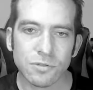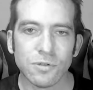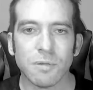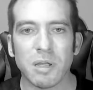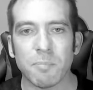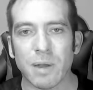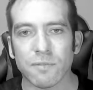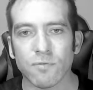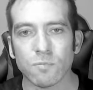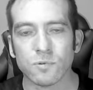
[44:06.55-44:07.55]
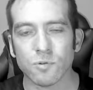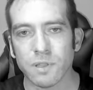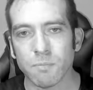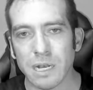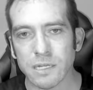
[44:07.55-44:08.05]
to the big platforms
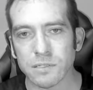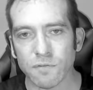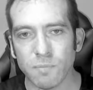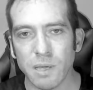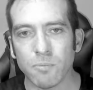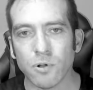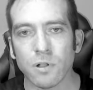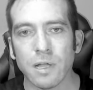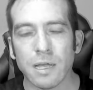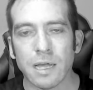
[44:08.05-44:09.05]
with the millions of people,